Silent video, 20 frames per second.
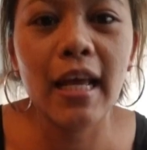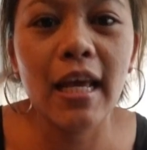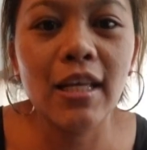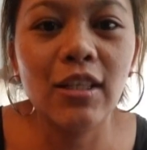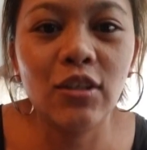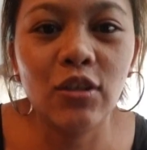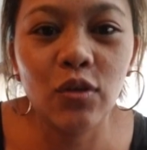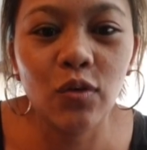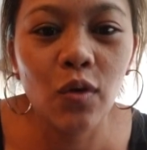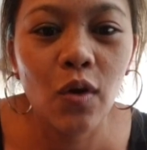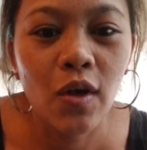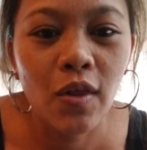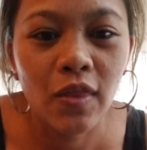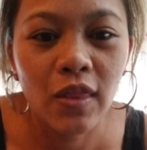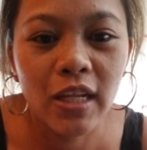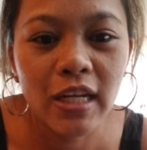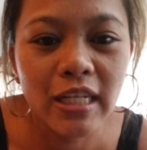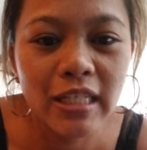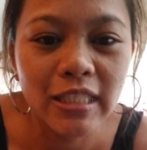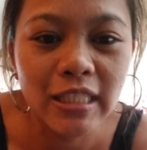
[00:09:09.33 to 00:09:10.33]
into
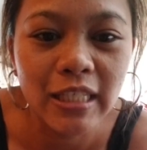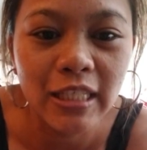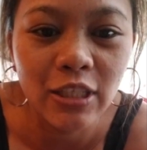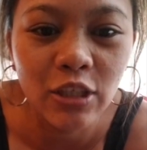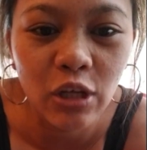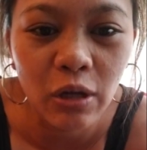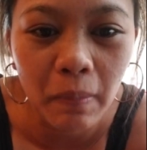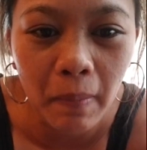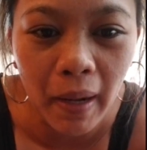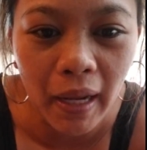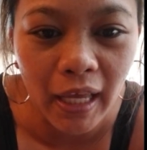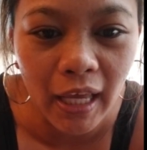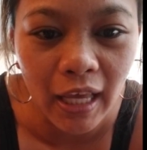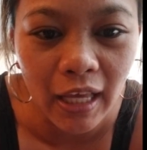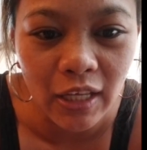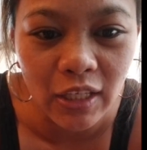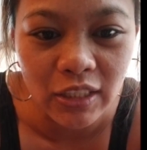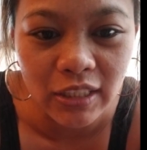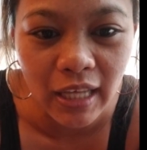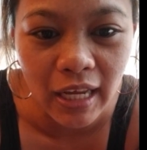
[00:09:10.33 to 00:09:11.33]
the decision
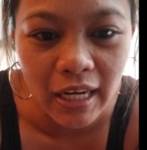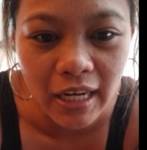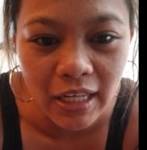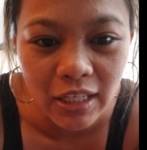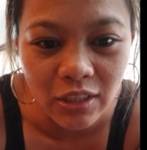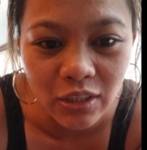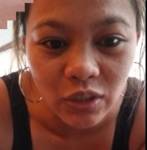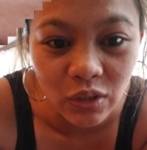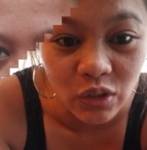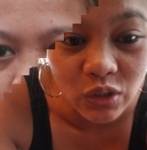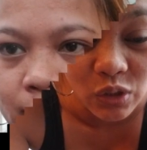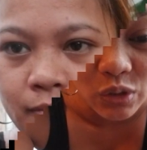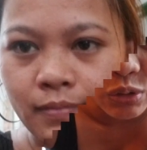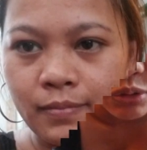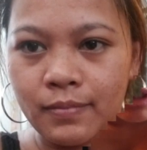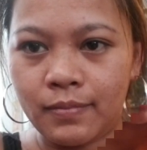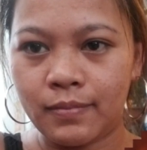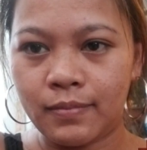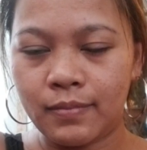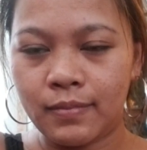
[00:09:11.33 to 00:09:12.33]
making, because I need to
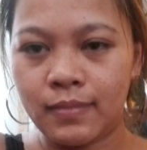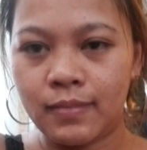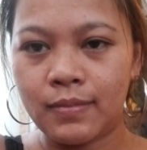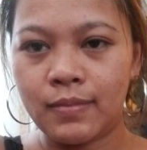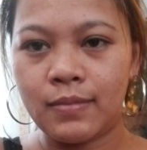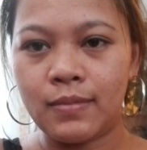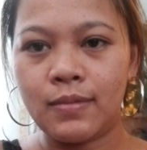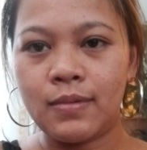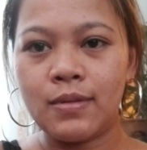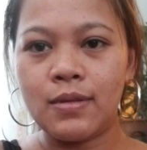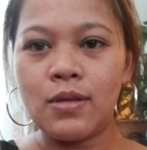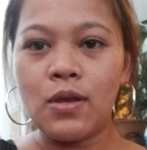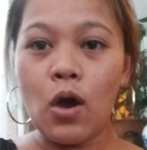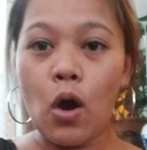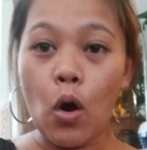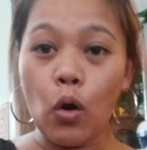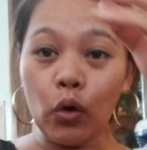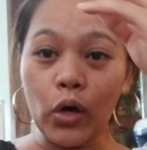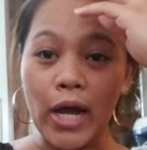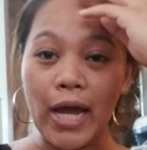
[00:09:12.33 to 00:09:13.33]
do.
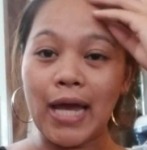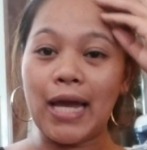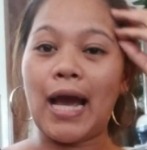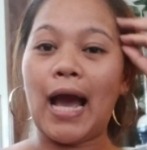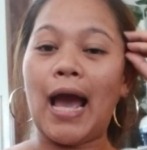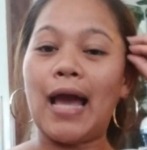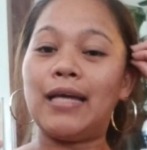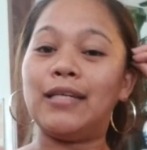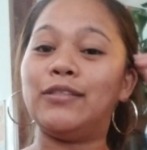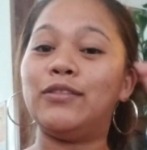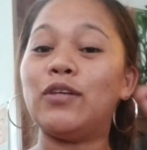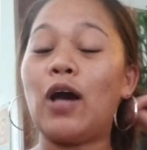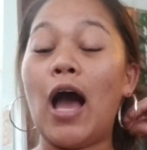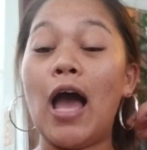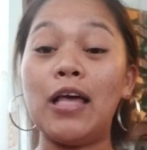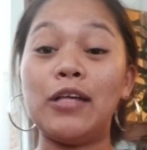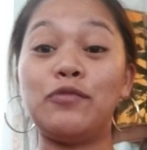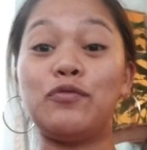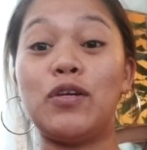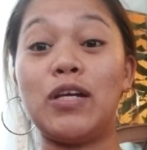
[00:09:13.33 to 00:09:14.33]
Okay, guys,
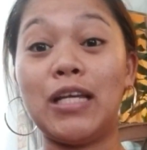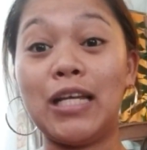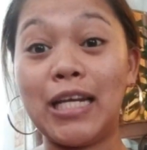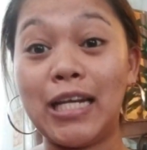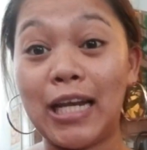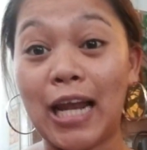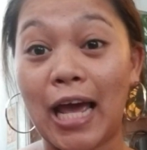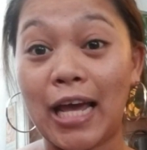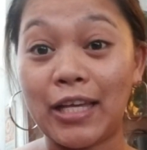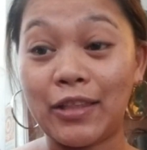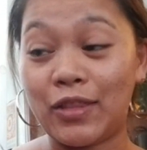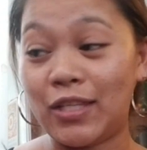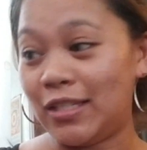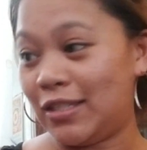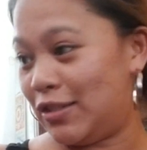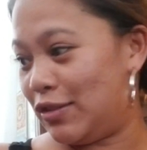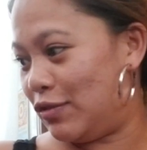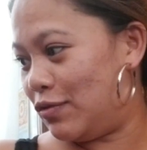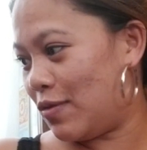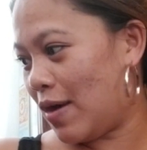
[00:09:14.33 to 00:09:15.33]
I really like
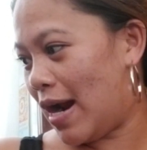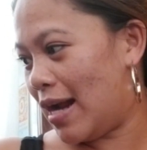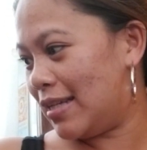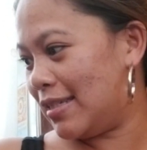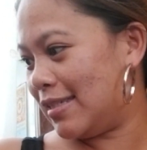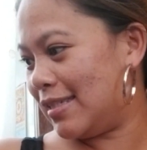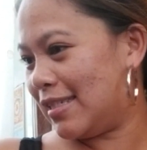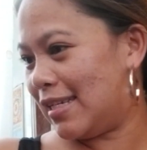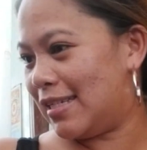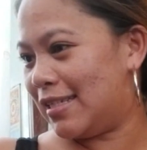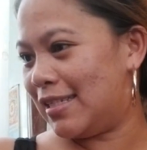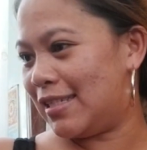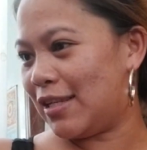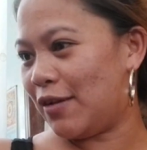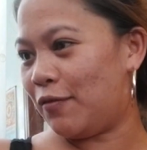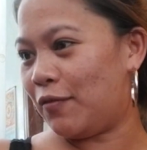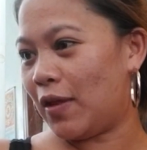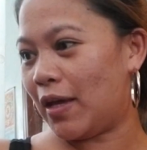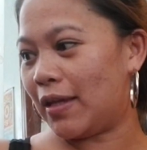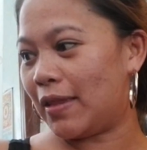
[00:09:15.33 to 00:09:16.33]
this dress and
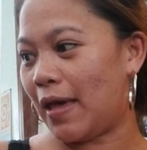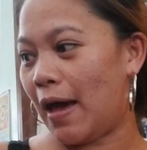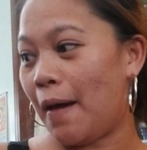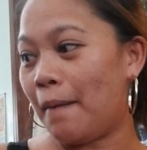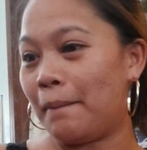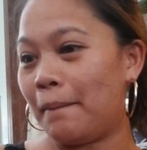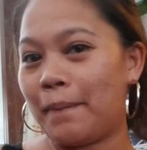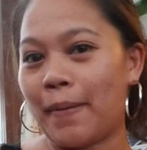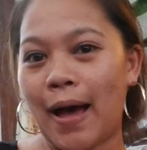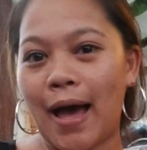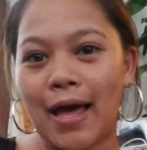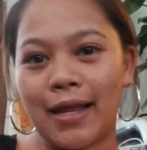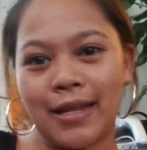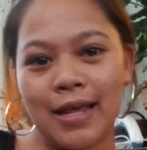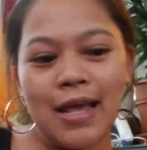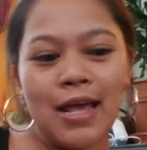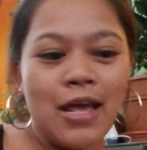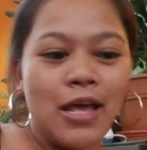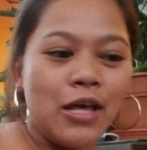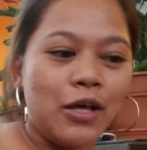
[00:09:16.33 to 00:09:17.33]
stuff like that, but
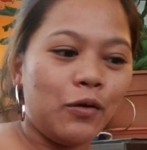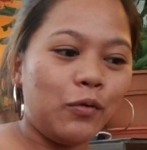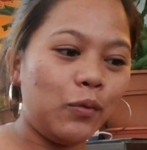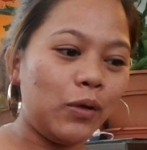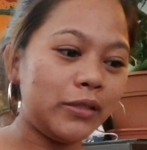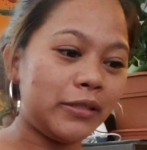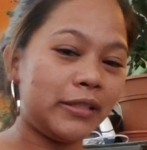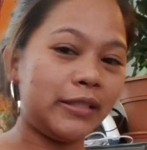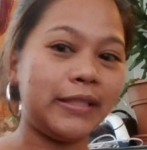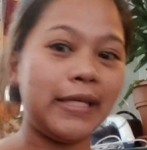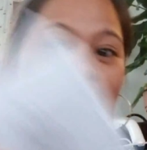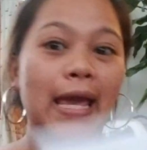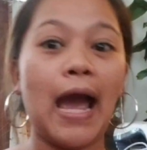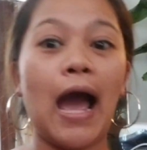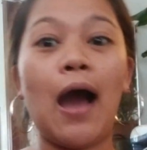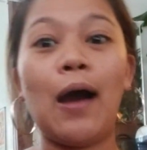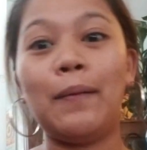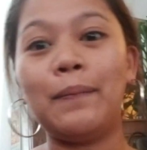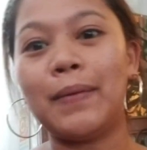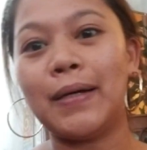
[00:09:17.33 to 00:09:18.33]
we'll see
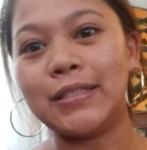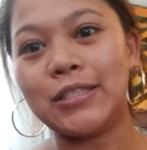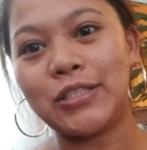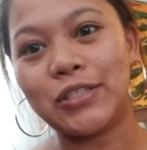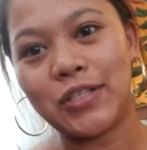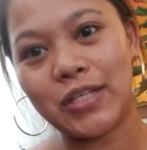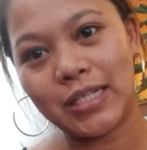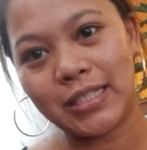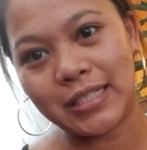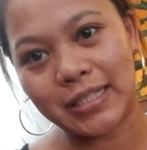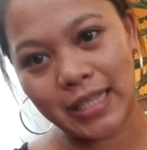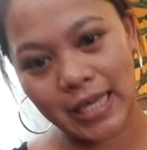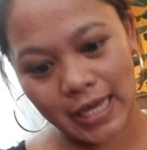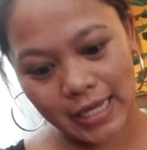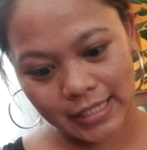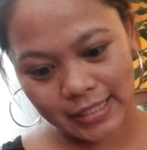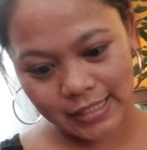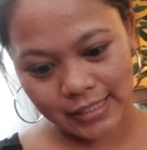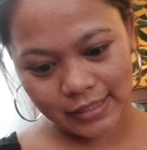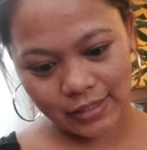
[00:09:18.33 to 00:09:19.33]
how much this
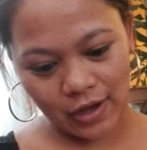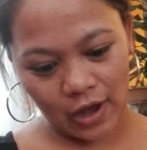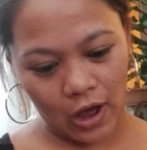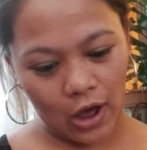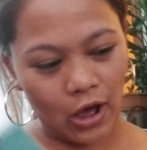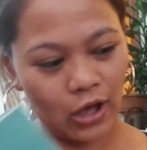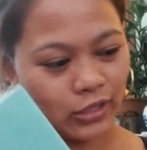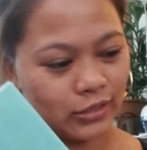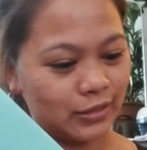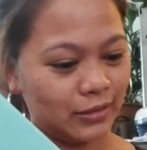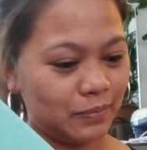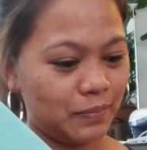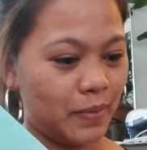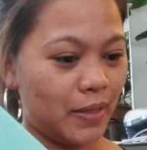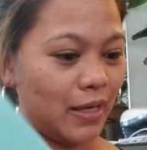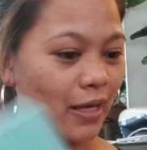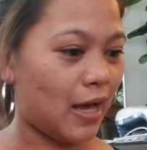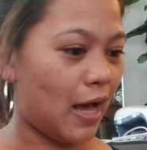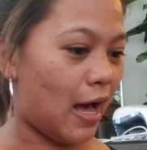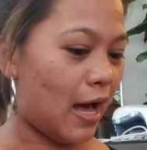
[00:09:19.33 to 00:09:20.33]
thing costs,
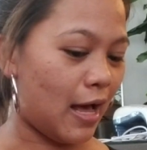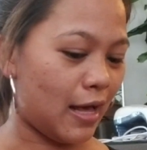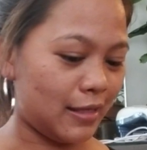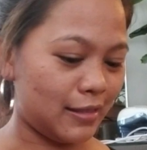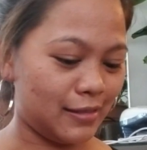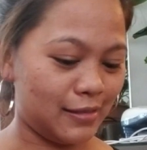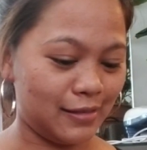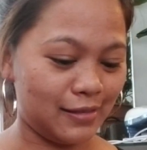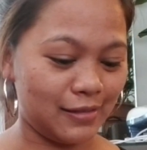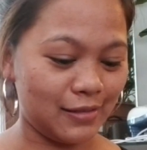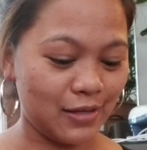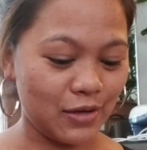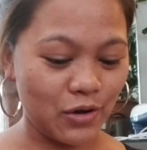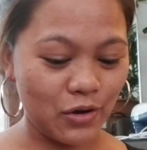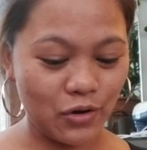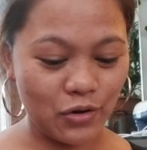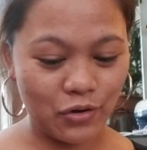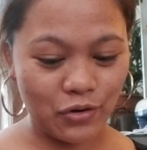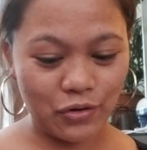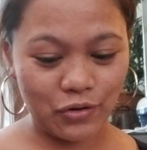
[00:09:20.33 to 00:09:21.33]
because
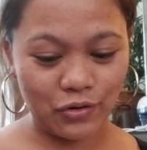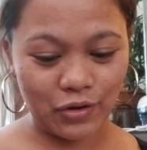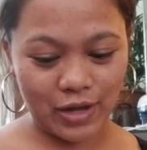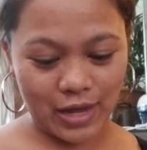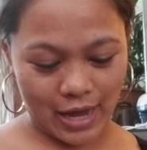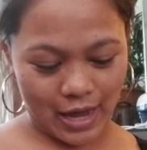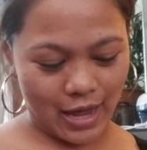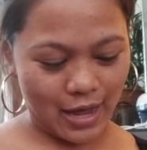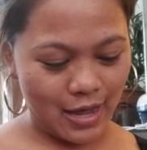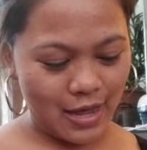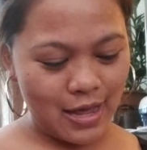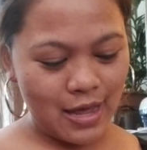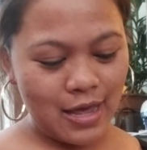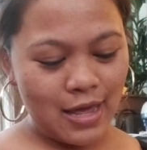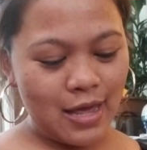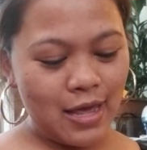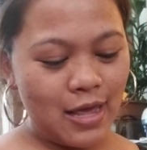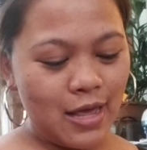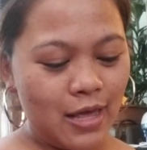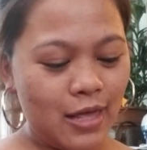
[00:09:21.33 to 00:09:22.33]
okay,
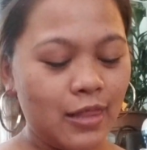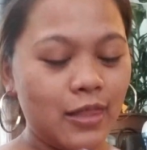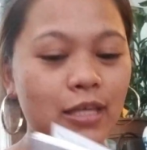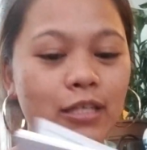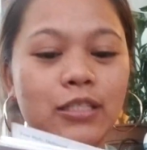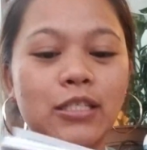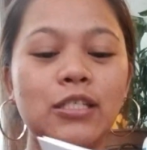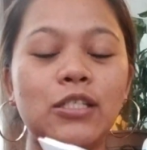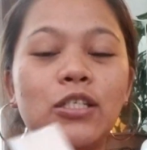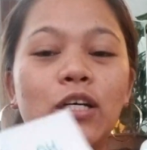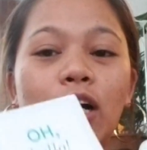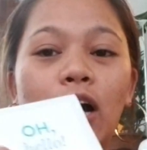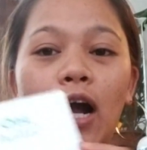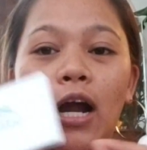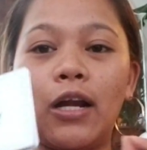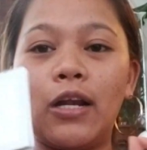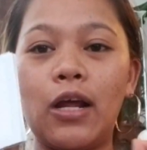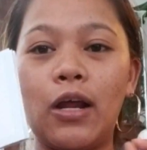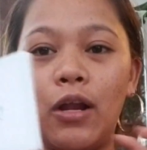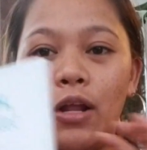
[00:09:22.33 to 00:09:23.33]
this is the
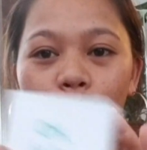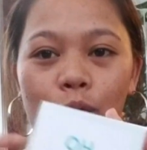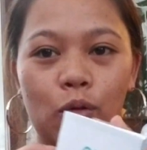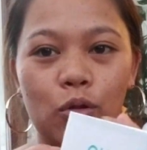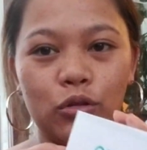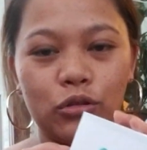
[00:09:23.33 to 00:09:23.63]
card that you